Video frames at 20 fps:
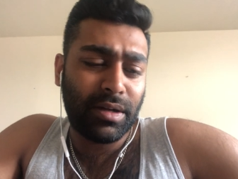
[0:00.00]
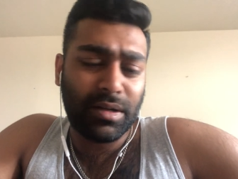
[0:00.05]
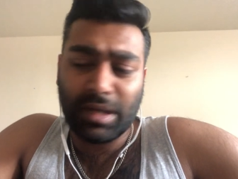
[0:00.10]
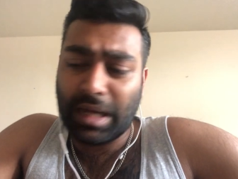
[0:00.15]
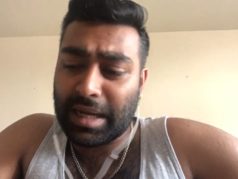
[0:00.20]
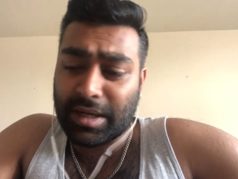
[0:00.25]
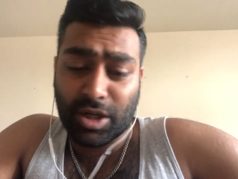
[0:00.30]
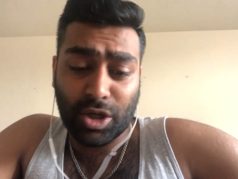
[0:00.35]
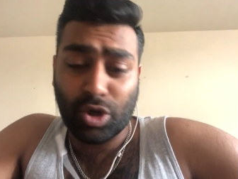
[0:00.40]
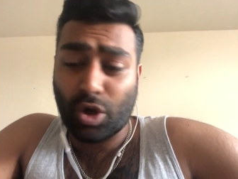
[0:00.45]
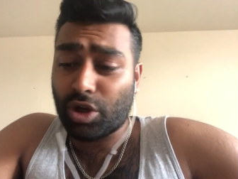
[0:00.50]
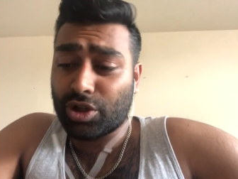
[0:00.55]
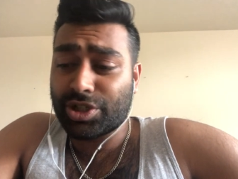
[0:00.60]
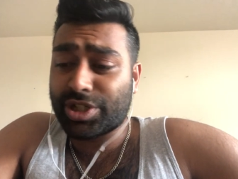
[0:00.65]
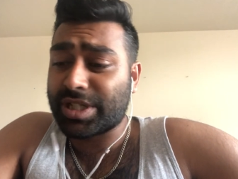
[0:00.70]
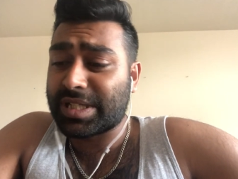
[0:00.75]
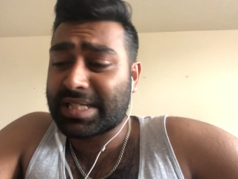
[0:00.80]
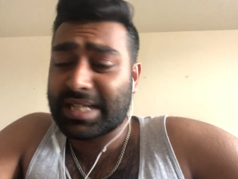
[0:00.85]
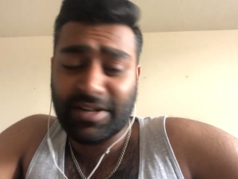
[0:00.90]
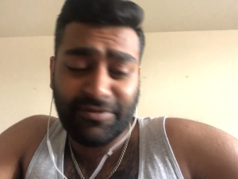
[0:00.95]
like a
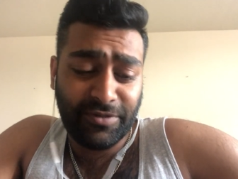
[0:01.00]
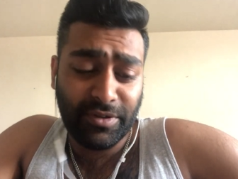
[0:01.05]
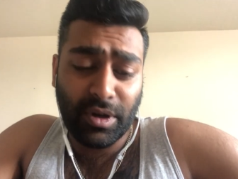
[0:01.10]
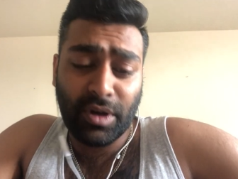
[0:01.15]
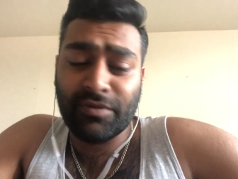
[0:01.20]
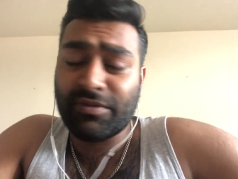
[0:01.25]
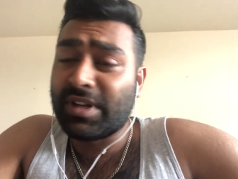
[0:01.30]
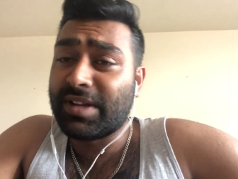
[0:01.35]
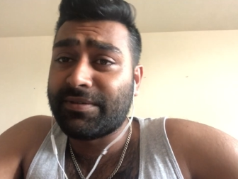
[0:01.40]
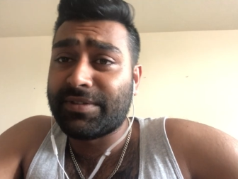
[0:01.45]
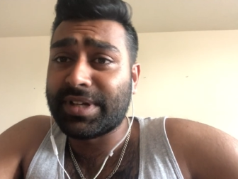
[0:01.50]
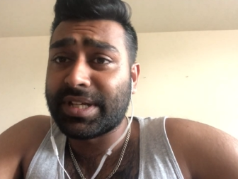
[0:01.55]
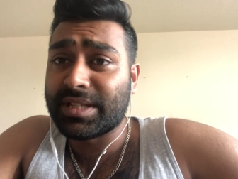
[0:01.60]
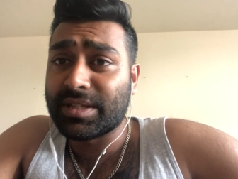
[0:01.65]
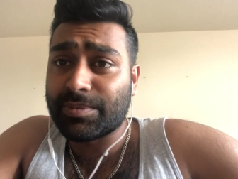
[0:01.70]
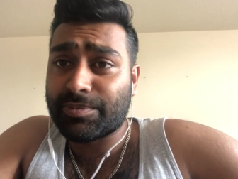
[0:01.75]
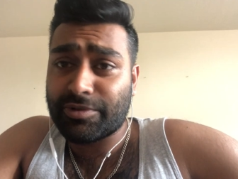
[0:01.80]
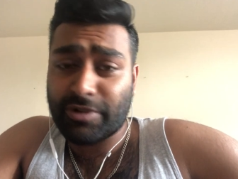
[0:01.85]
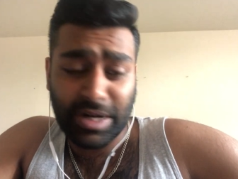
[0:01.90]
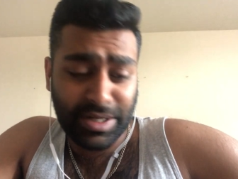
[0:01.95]
conscious effort of living in
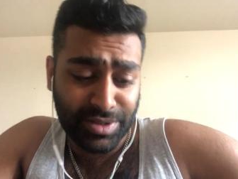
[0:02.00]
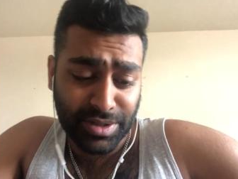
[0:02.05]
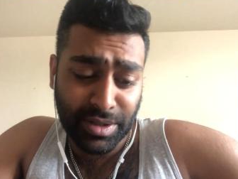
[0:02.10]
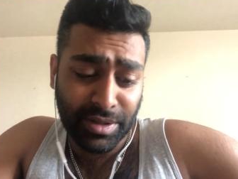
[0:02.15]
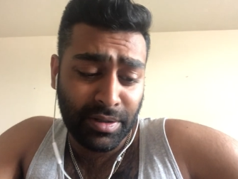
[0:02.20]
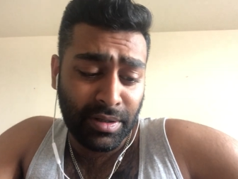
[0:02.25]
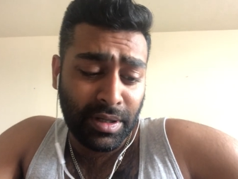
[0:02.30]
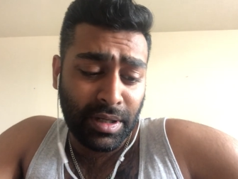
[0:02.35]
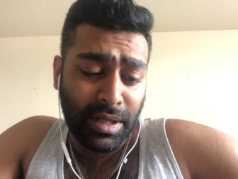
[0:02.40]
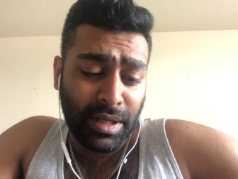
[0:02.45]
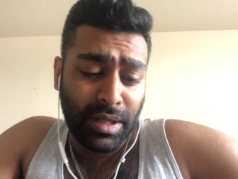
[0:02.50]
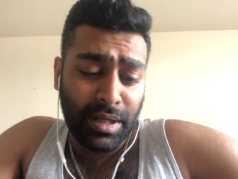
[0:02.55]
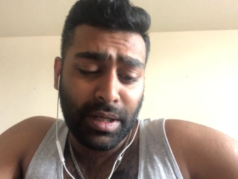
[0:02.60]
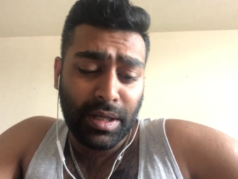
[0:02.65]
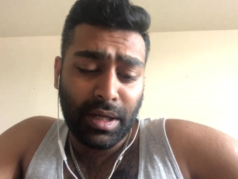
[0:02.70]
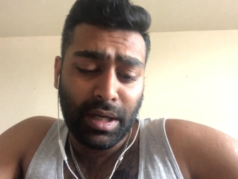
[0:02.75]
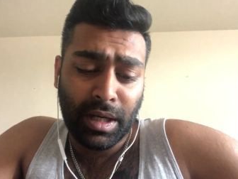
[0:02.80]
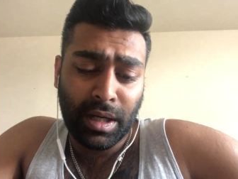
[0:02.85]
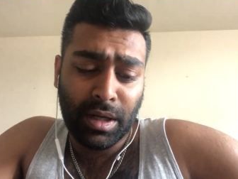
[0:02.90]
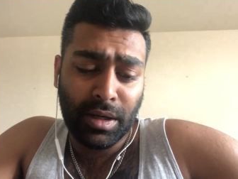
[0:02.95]
the present
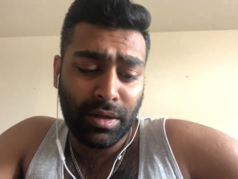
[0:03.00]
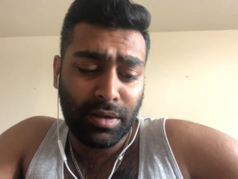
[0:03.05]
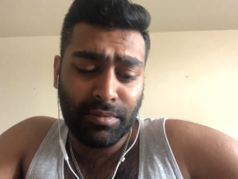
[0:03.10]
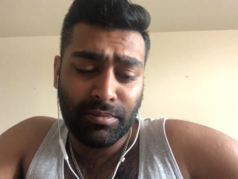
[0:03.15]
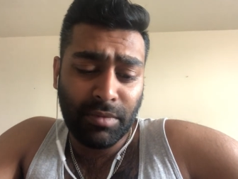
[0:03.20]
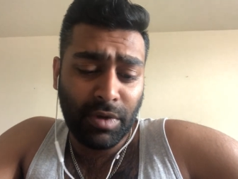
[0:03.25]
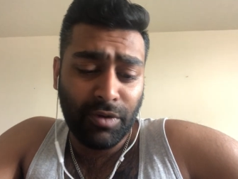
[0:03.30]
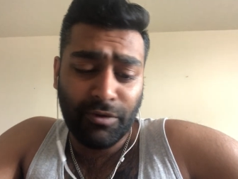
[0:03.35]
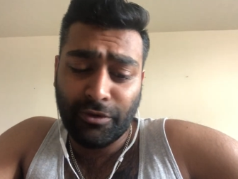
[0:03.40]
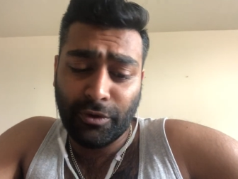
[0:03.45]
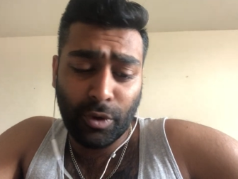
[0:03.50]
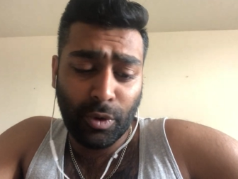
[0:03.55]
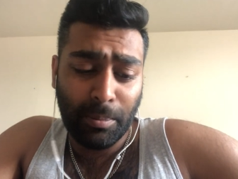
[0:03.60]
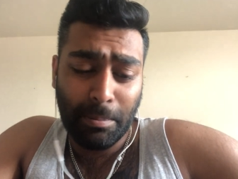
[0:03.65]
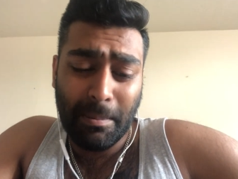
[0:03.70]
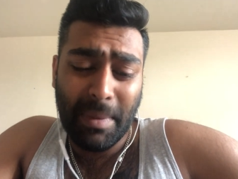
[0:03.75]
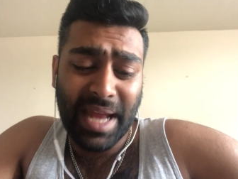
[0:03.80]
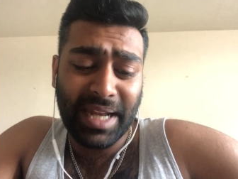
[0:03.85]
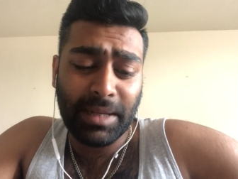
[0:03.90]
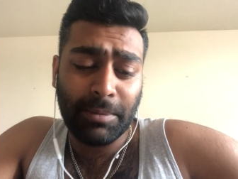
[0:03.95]
um, for
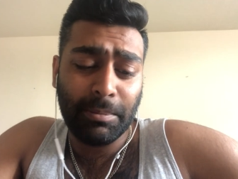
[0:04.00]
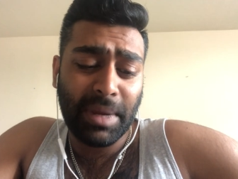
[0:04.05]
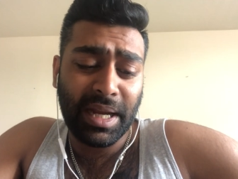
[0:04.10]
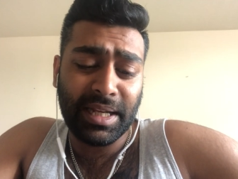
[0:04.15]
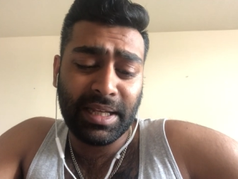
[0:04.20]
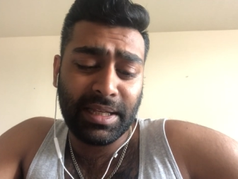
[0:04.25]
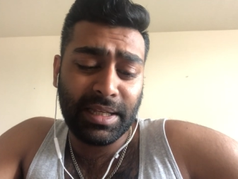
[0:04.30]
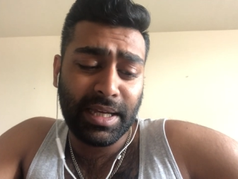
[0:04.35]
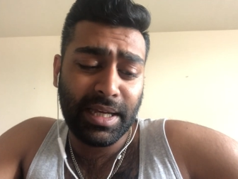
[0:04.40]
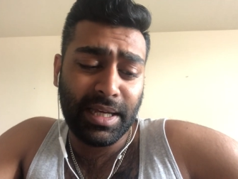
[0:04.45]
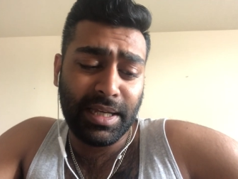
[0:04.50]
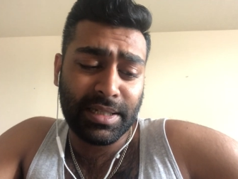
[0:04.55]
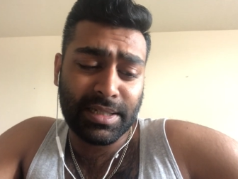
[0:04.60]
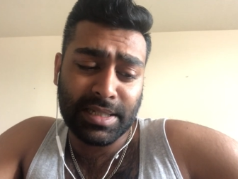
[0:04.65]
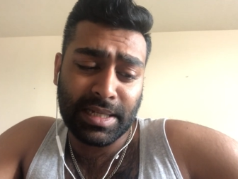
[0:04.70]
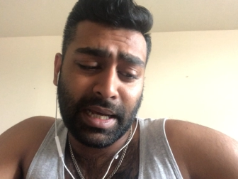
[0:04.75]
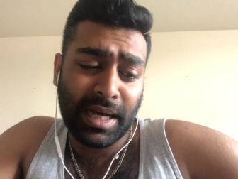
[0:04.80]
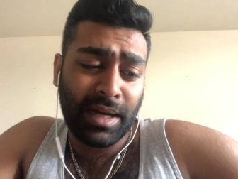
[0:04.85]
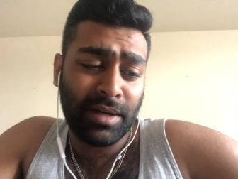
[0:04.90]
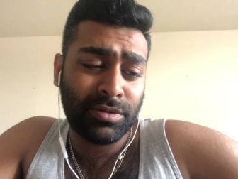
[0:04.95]
many, many
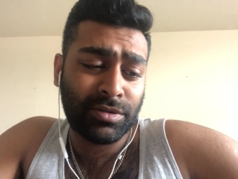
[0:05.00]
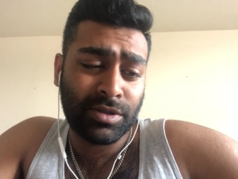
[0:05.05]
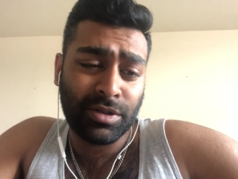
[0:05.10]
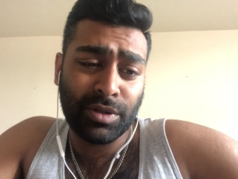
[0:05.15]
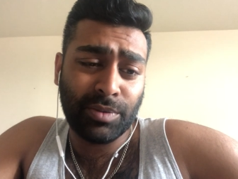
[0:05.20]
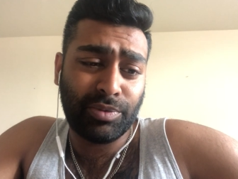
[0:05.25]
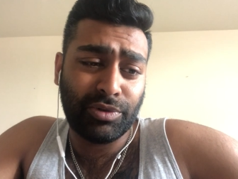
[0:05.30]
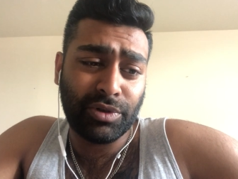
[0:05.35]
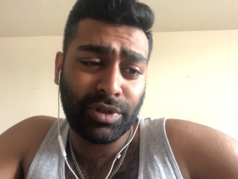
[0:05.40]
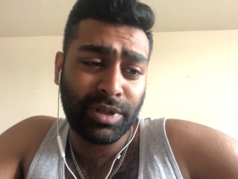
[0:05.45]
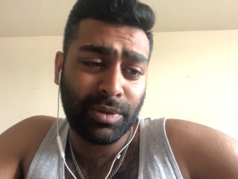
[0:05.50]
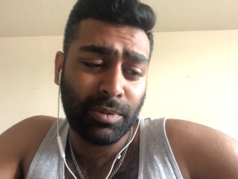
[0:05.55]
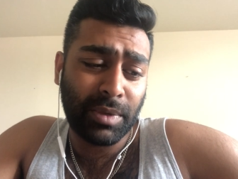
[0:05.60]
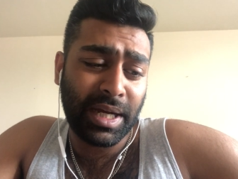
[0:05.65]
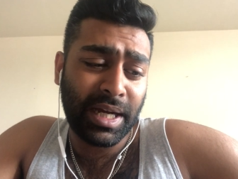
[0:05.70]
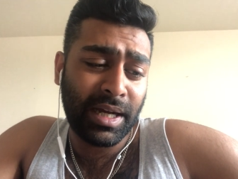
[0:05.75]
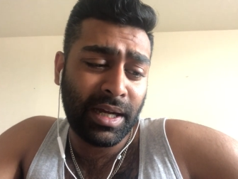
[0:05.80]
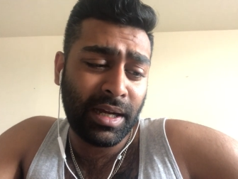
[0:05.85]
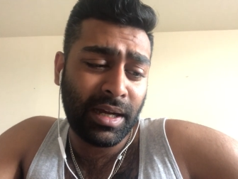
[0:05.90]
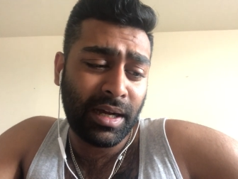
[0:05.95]
years now, to the point
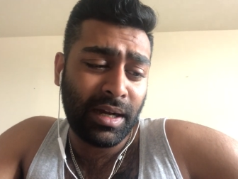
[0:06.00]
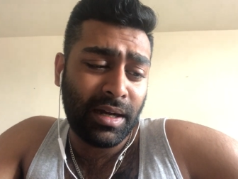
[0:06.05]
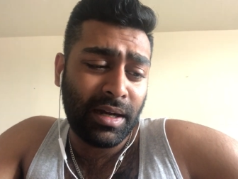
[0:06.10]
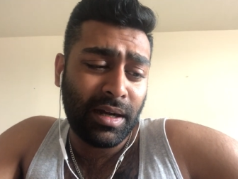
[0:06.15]
where